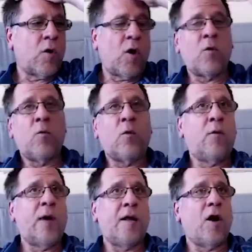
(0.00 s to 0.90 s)
uh,
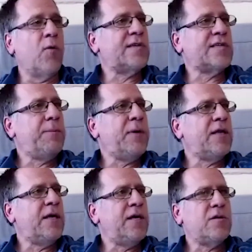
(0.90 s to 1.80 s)
while always keeping
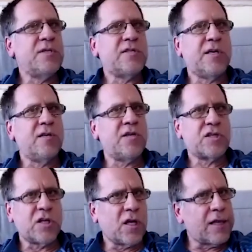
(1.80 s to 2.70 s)
the intimacy
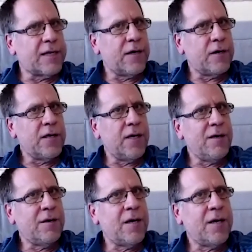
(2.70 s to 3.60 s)
condition
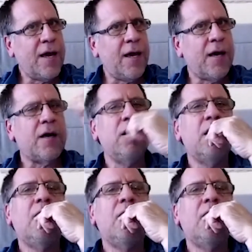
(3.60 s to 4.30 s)
clearly in hand,